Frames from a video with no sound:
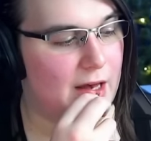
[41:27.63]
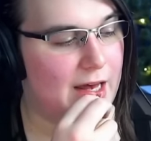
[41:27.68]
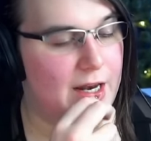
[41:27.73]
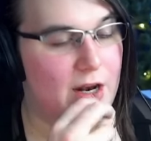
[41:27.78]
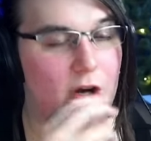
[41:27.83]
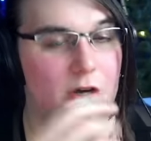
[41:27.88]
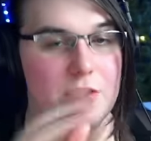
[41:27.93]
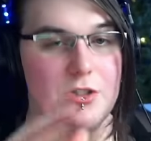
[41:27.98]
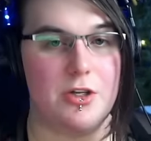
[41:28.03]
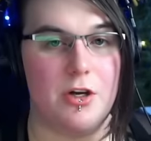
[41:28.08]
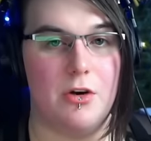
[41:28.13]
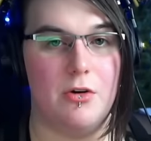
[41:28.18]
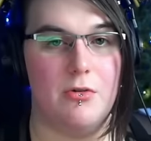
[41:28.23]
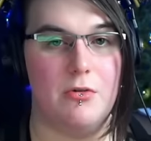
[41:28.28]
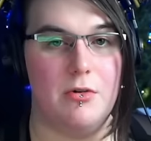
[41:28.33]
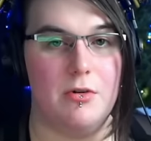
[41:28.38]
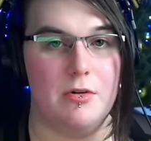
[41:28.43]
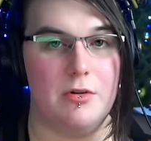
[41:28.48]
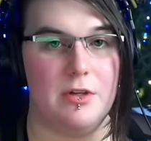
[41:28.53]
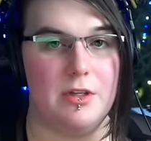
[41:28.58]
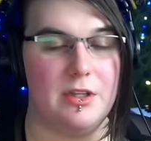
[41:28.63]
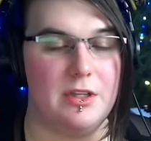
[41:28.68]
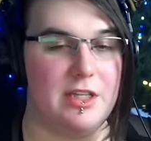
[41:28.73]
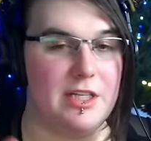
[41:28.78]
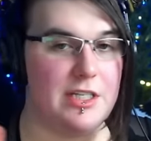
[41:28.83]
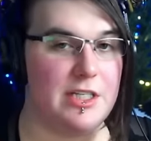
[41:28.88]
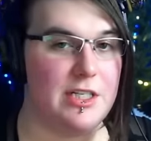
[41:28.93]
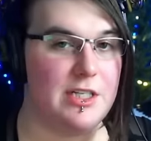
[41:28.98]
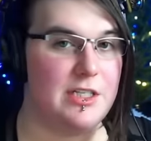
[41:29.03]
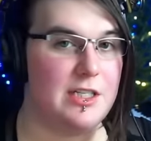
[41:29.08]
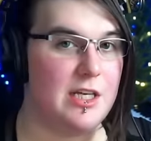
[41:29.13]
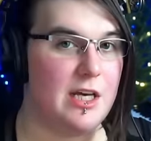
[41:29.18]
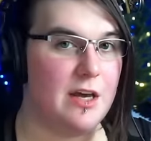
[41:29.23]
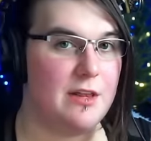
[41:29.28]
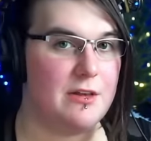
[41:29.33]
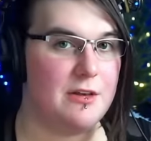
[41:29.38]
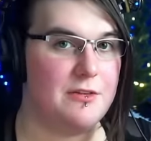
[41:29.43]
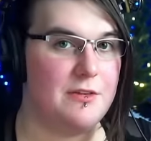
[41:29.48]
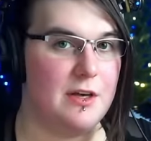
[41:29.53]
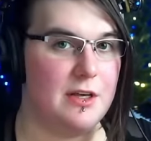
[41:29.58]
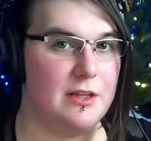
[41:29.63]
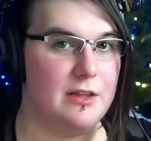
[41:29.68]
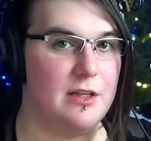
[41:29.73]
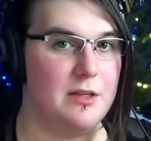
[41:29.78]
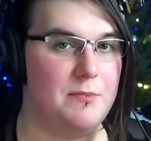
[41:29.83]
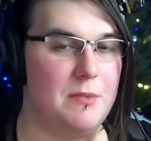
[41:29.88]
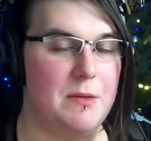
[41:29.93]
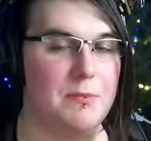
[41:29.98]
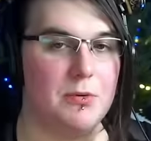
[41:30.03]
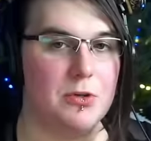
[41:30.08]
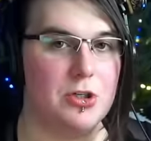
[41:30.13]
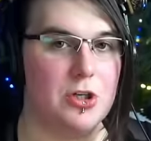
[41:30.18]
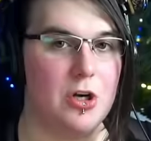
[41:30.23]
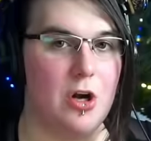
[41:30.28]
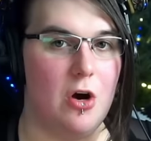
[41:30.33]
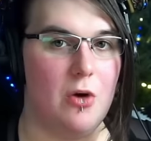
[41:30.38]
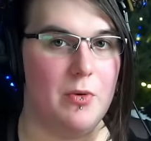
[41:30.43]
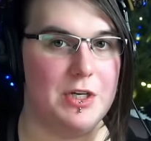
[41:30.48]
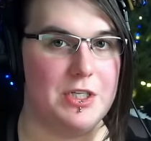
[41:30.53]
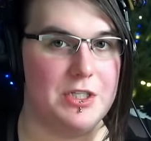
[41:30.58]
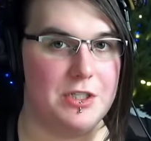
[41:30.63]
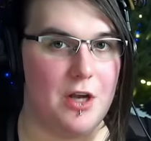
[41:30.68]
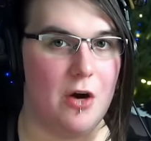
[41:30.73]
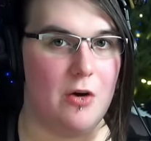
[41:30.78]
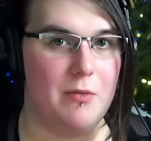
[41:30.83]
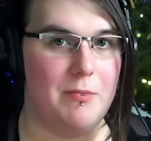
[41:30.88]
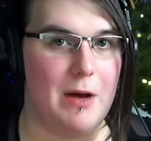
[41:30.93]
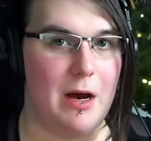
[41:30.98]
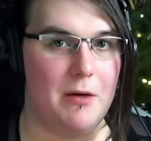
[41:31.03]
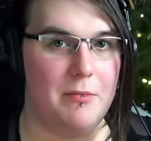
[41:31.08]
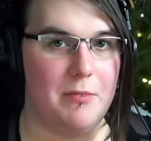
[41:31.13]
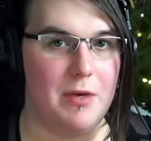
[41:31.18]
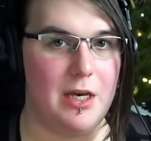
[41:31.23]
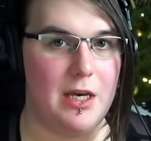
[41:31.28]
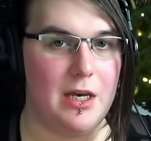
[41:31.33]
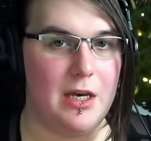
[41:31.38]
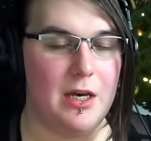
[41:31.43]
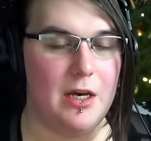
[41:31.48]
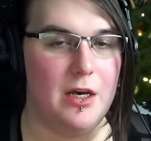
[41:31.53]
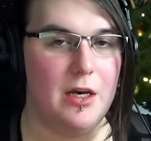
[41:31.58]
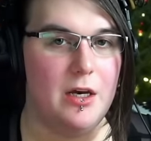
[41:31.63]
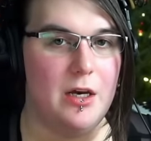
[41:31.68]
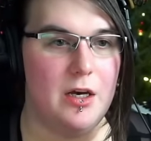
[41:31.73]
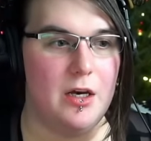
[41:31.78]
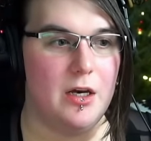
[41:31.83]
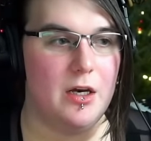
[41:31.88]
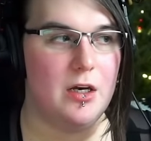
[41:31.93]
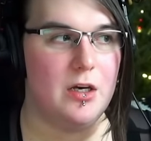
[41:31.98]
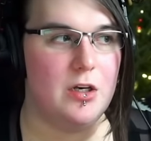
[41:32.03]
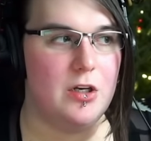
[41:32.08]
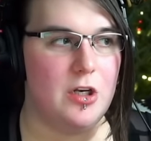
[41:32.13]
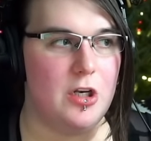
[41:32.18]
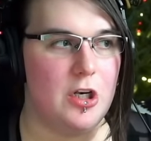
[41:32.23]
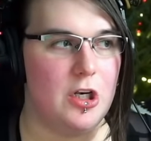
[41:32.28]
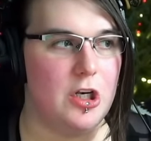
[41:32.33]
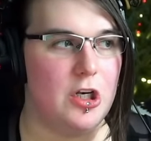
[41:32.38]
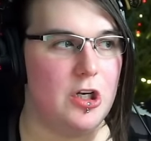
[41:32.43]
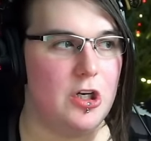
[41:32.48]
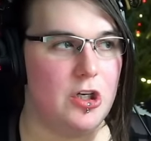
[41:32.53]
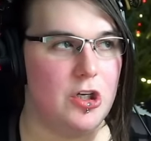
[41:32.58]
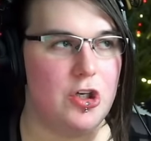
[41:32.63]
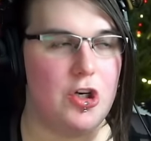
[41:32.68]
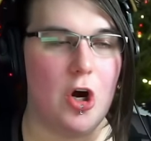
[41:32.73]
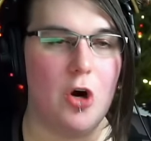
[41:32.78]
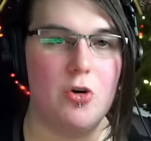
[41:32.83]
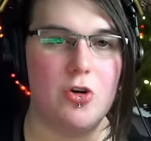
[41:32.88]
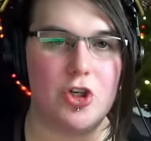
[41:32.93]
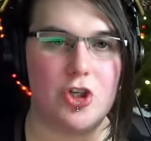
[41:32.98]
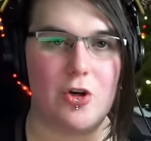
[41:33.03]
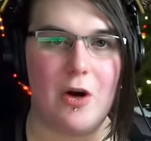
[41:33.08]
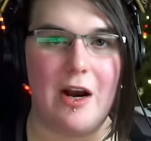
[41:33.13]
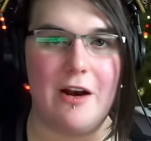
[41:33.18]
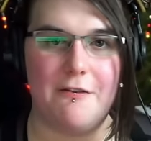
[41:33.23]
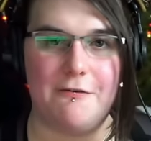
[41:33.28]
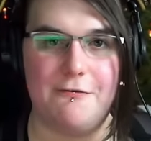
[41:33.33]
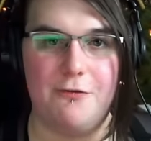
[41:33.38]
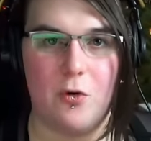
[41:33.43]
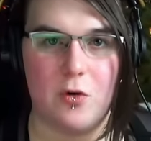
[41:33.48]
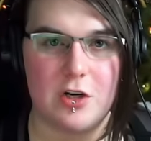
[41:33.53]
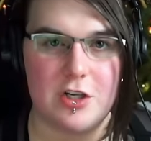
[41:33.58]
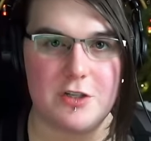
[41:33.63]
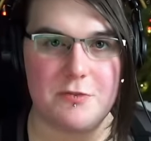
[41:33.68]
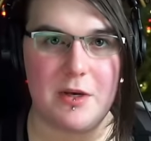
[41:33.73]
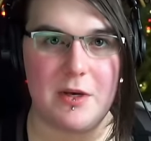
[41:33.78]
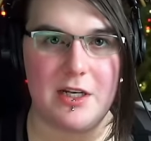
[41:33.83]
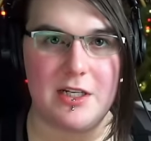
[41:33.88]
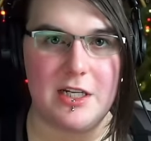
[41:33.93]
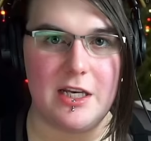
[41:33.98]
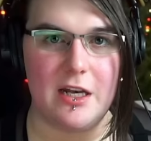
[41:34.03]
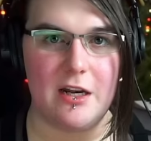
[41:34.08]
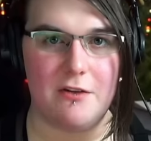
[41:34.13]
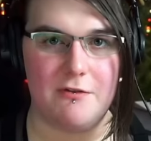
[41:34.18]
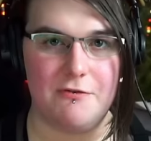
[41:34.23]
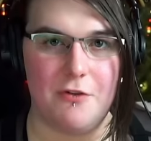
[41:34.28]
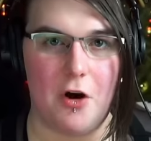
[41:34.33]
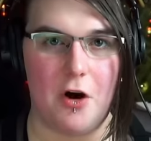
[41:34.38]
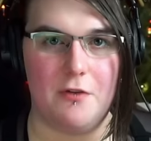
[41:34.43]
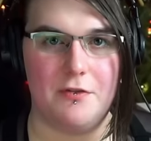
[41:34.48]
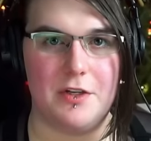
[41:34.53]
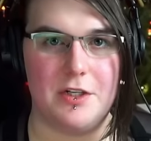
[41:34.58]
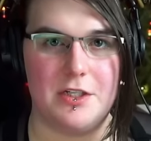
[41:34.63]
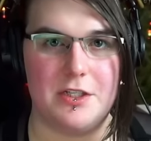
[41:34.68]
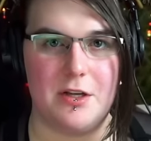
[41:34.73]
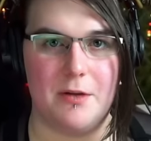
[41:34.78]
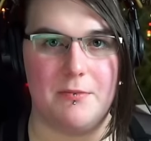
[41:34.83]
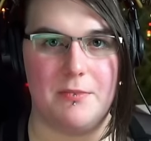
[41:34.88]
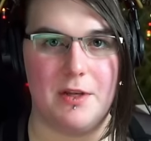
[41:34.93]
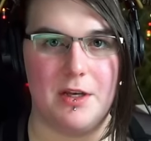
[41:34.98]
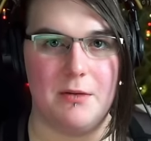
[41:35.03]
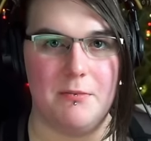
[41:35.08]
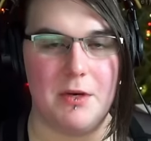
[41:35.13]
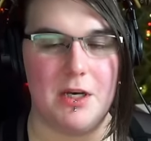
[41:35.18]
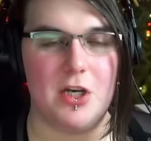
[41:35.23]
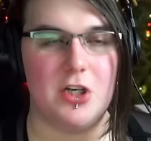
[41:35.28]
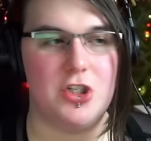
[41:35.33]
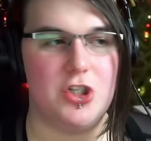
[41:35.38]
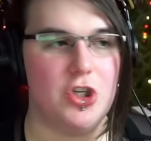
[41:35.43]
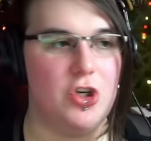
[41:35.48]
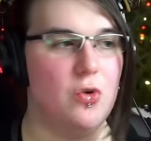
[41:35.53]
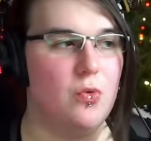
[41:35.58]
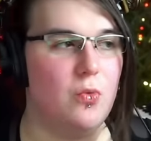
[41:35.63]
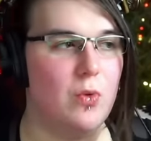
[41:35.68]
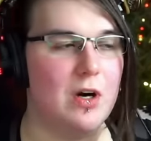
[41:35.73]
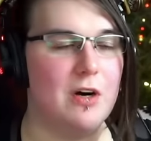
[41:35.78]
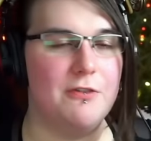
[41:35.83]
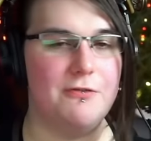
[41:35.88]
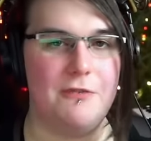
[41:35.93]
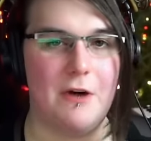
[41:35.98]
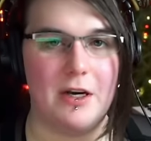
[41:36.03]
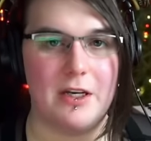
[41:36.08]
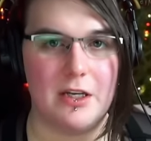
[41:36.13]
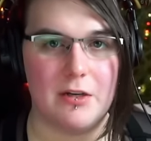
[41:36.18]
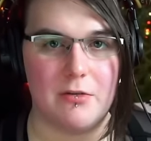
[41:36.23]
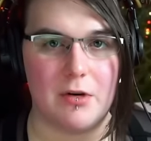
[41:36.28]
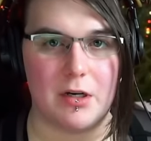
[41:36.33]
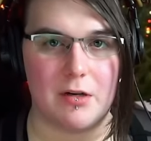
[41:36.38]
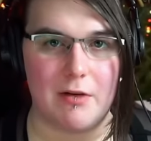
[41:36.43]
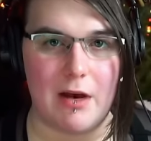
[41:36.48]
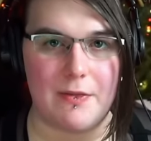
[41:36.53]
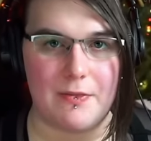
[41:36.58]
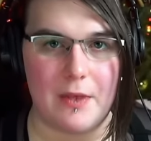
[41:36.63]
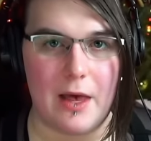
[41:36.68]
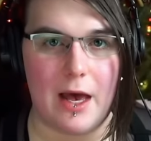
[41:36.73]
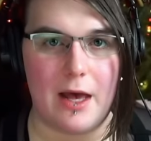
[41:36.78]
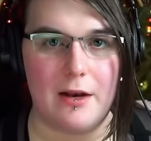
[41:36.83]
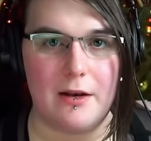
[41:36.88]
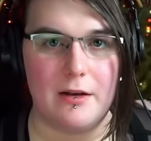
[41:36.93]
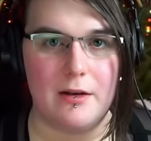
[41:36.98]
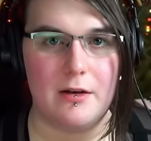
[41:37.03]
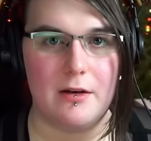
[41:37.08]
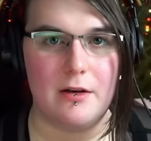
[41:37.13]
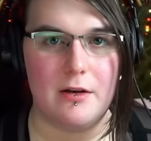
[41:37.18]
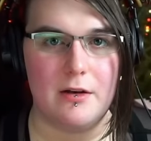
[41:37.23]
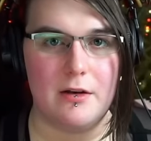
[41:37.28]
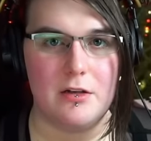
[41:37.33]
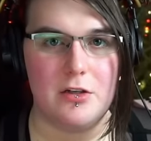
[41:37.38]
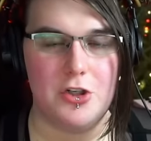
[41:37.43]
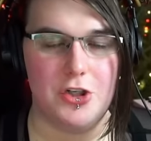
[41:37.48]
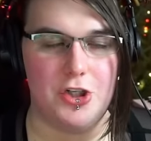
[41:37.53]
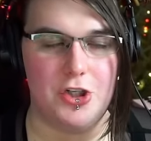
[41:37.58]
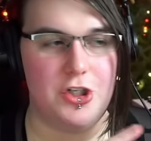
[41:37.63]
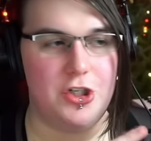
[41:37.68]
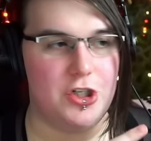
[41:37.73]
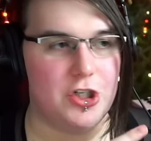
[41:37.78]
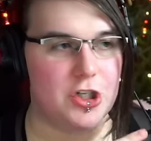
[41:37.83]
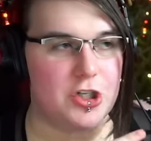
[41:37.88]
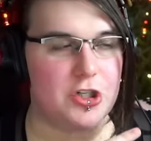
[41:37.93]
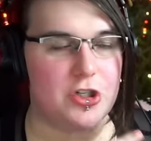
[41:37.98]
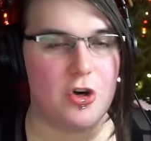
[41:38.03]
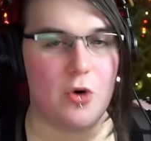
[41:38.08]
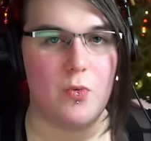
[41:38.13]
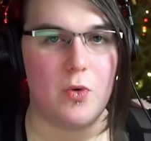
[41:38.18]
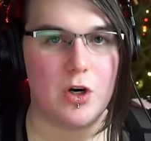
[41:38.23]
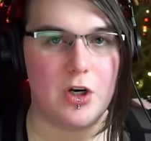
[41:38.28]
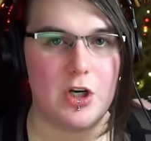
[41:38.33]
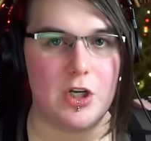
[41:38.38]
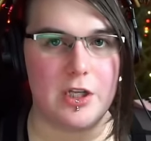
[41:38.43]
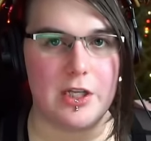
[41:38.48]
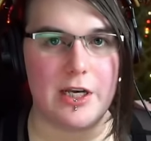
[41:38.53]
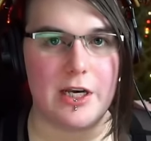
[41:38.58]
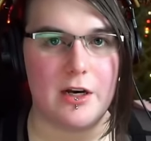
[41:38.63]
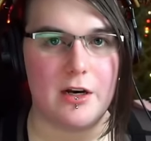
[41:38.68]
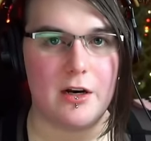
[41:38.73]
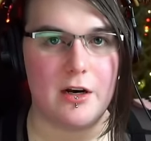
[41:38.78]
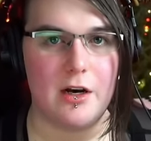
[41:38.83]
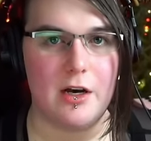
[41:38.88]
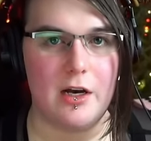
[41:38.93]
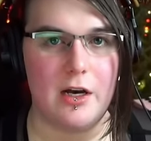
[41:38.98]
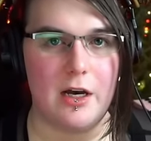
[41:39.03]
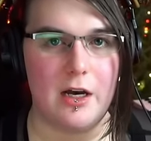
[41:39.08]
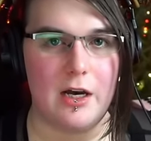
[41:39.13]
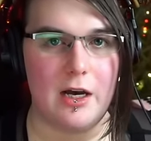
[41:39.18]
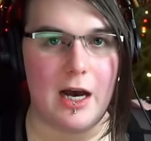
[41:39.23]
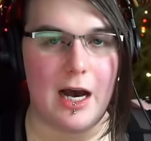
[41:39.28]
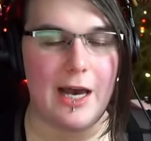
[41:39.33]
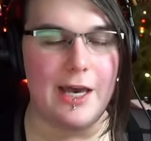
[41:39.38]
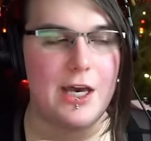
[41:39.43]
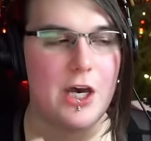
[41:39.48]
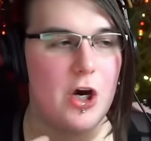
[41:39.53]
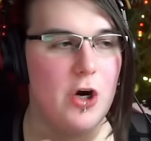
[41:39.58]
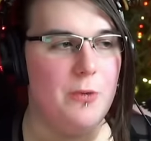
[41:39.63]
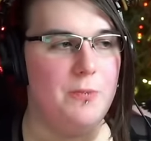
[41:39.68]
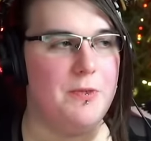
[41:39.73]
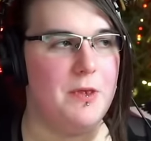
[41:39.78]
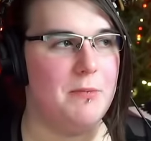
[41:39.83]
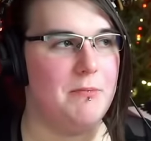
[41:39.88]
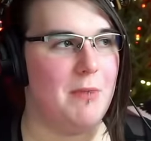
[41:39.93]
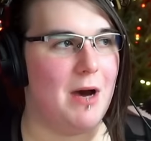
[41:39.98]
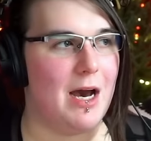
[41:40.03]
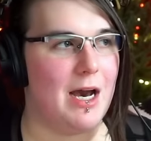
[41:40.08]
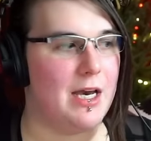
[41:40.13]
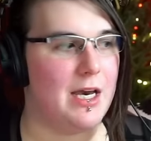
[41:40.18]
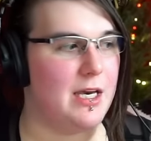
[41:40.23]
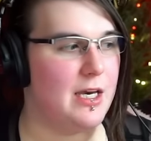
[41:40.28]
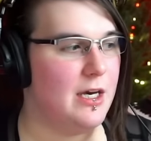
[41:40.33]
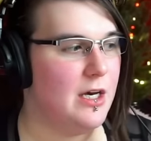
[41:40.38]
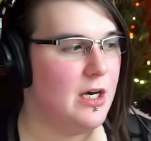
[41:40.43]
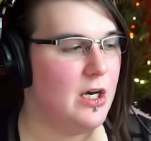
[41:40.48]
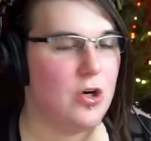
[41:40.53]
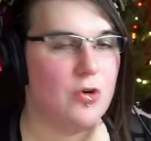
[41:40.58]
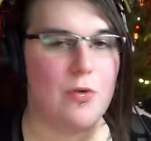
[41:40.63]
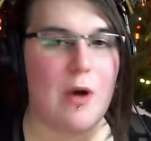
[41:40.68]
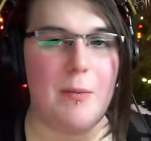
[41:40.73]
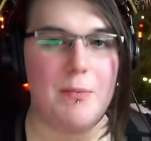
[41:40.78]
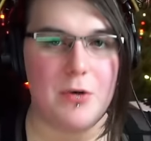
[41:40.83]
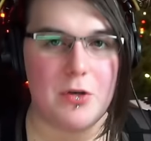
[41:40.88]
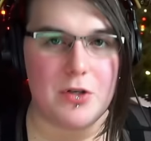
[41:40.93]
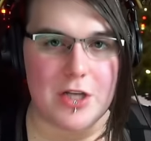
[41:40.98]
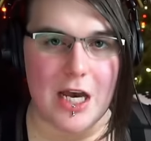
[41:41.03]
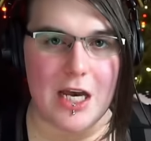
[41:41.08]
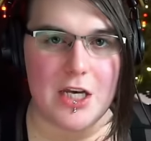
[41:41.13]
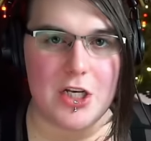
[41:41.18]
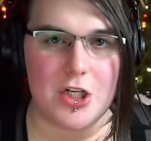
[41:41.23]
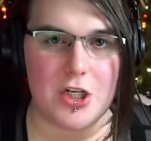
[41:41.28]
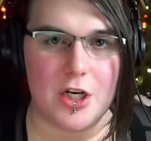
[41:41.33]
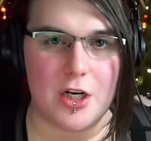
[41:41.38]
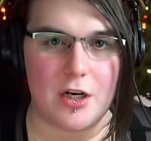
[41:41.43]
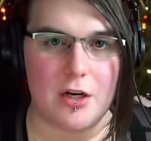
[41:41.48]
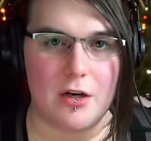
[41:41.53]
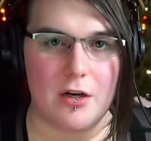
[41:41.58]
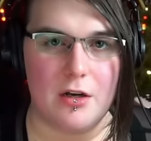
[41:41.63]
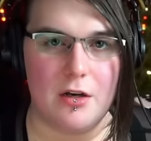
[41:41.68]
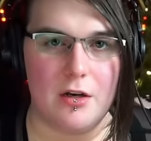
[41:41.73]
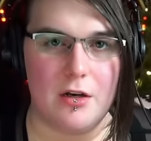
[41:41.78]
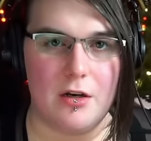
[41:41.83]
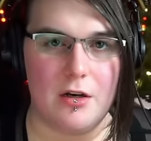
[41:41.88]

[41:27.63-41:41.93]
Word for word: and also, this is the other thing that people should always know about me. Don't try to force me to get involved in something because you will fucking regret that. J just so we're clear. I hope that my reputation